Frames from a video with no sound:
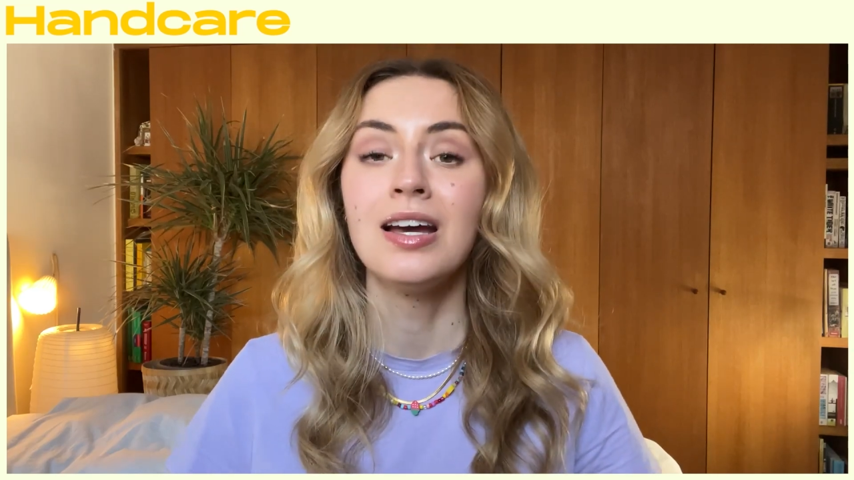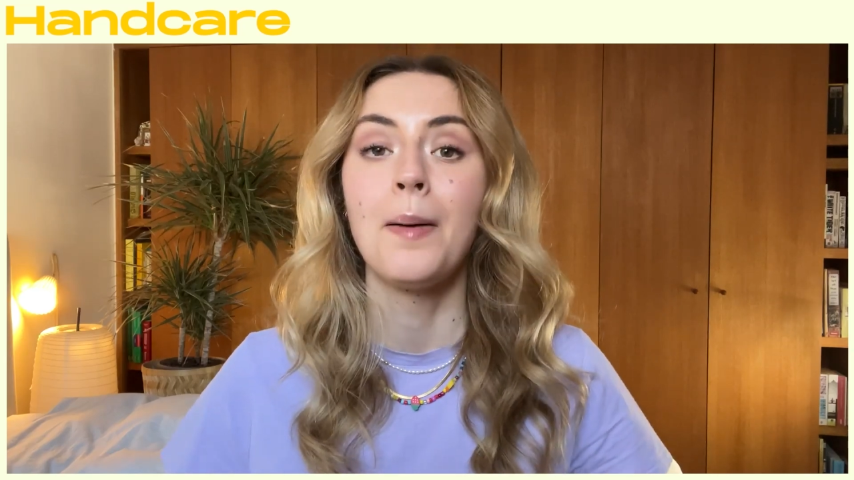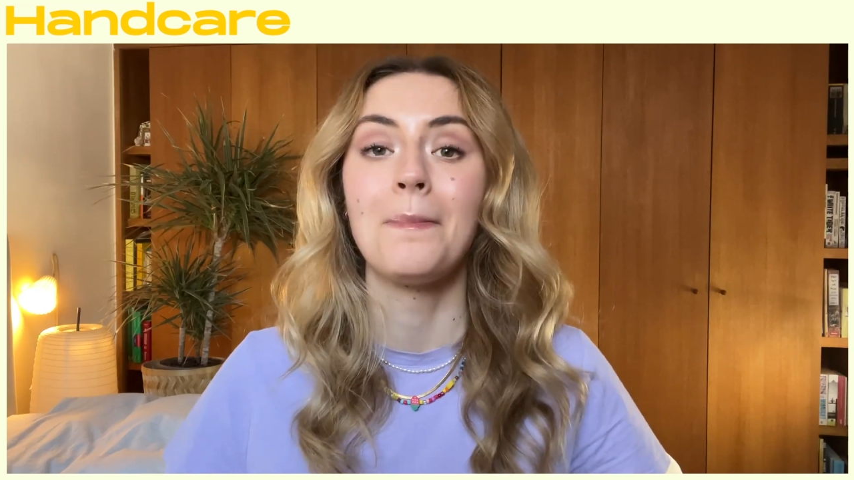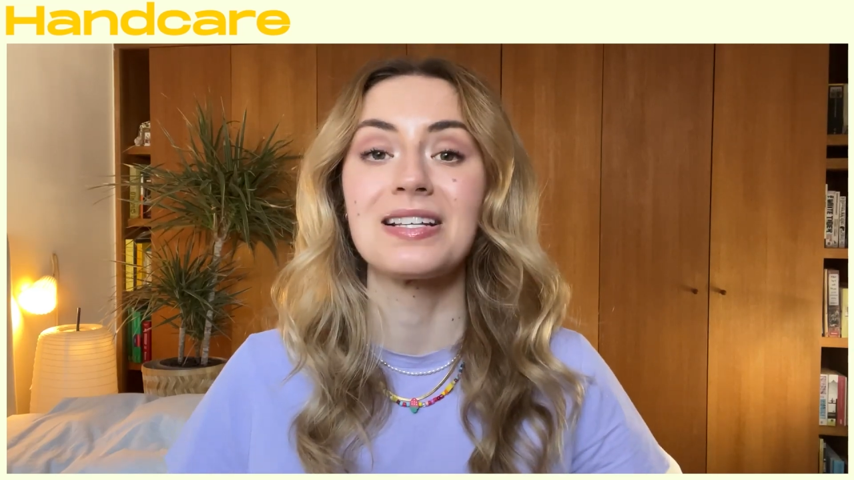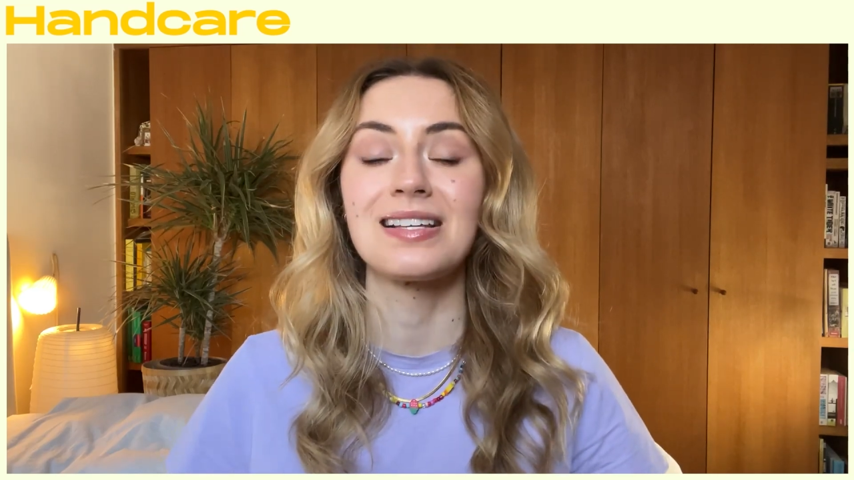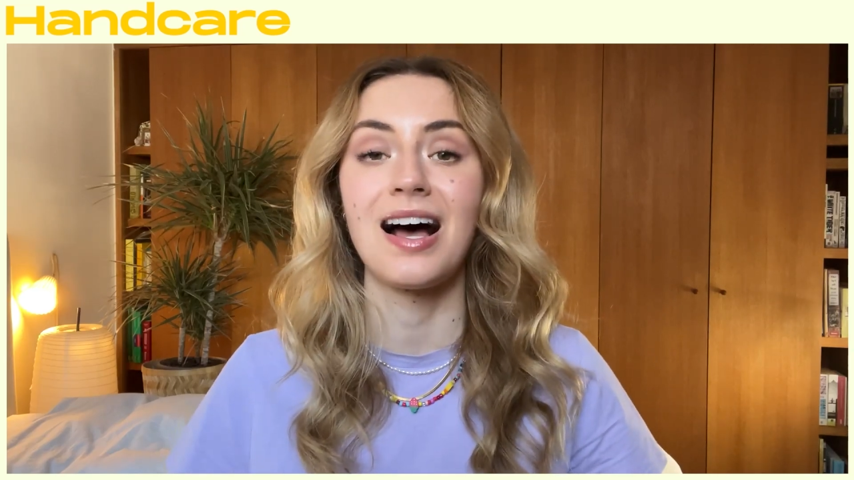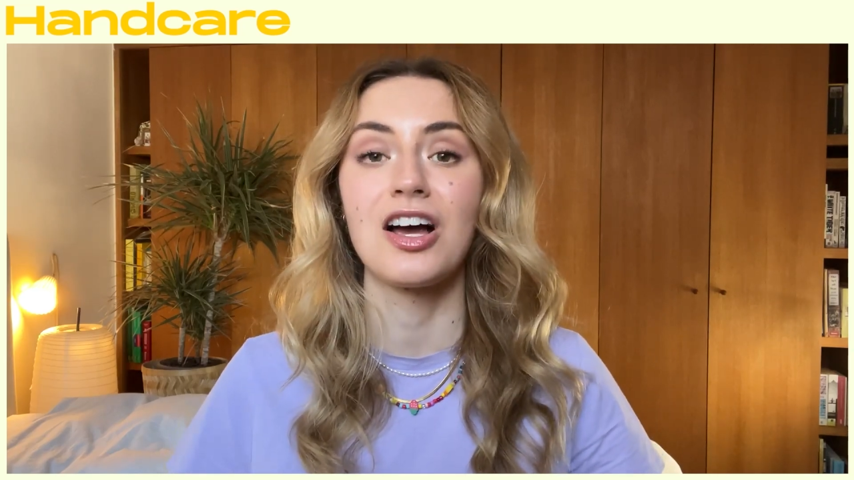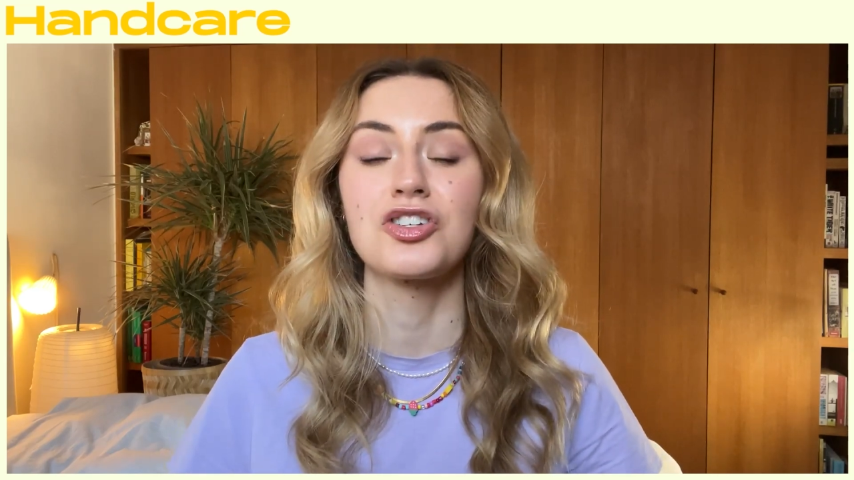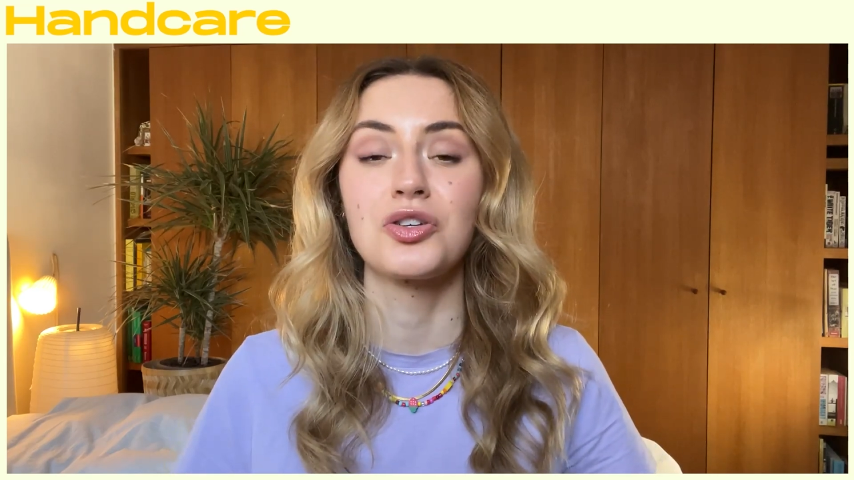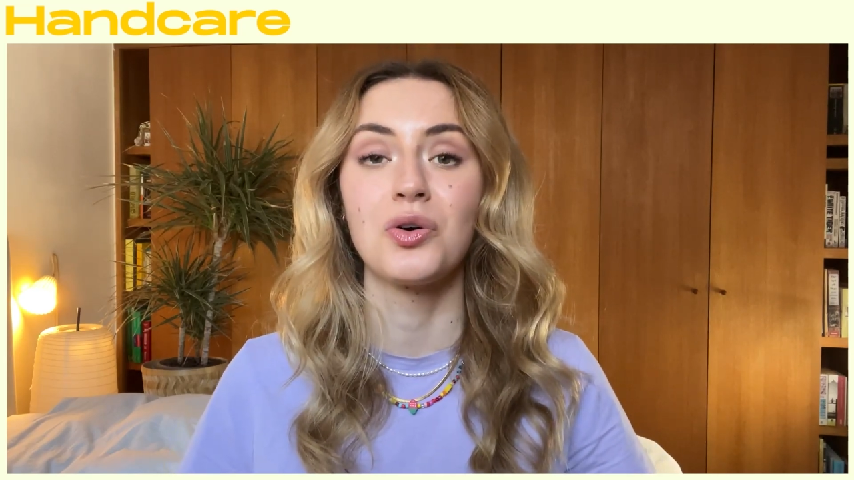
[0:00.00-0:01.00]

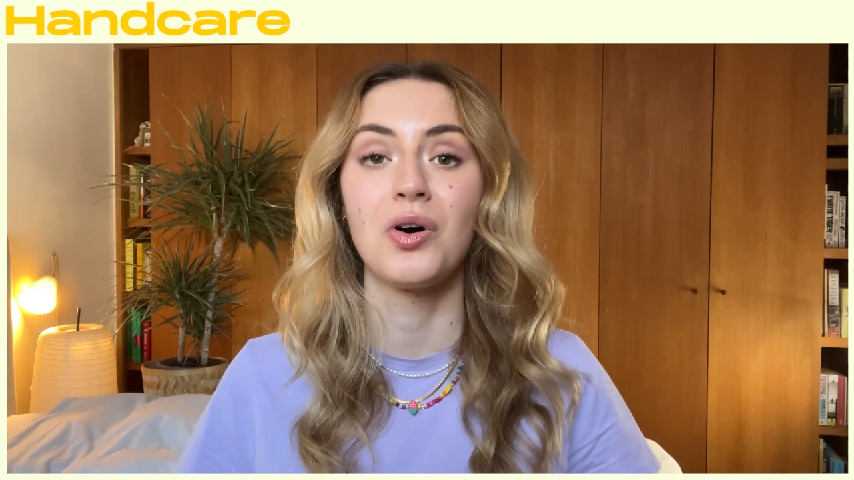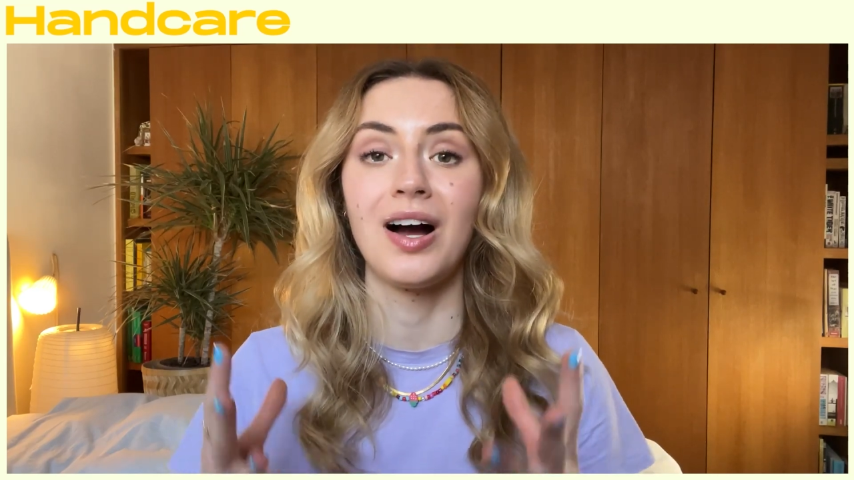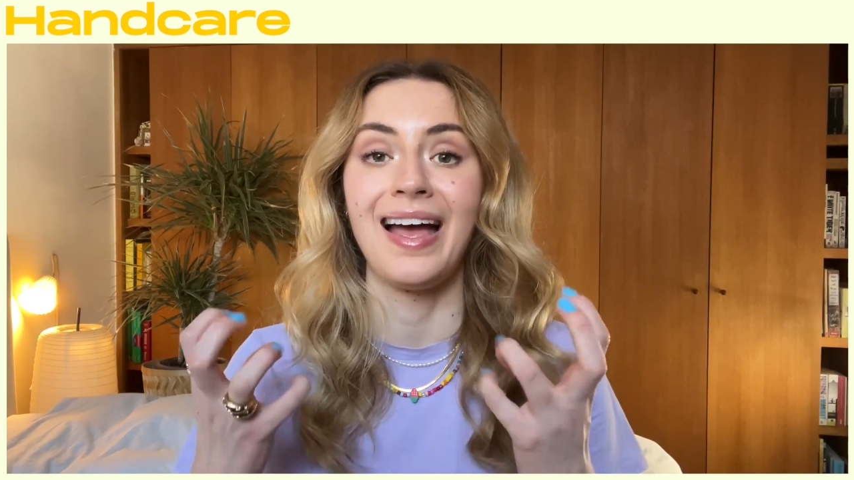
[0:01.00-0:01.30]
massage your